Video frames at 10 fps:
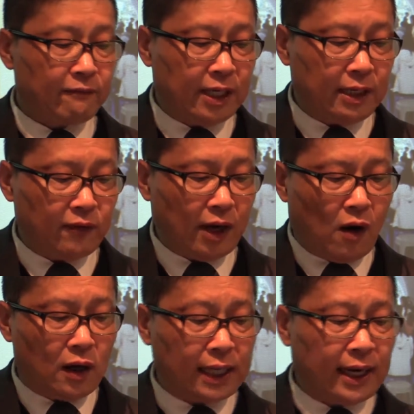we
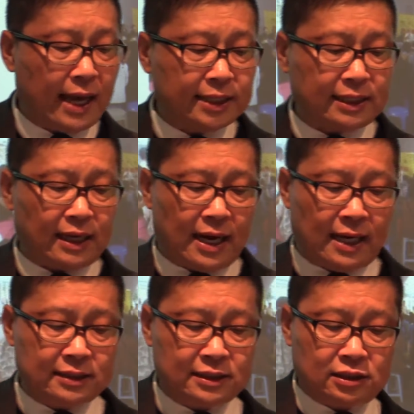organized
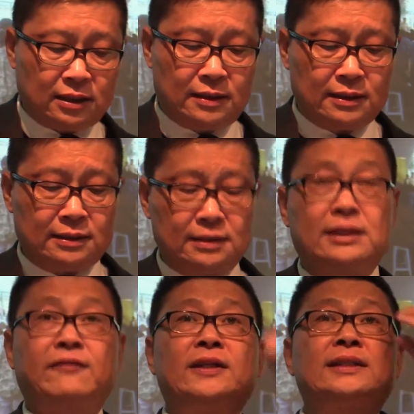
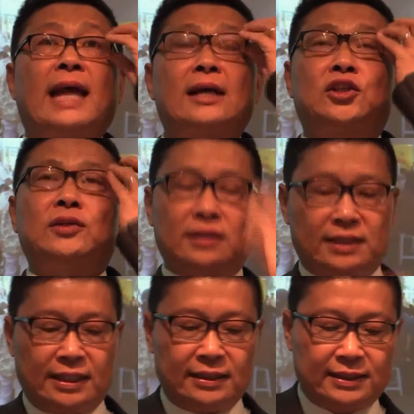different
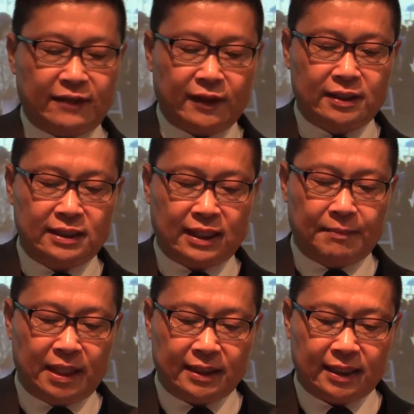sections in different
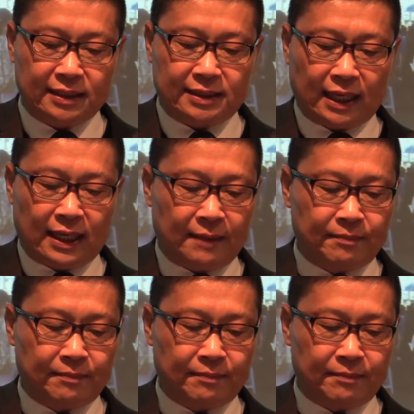communities.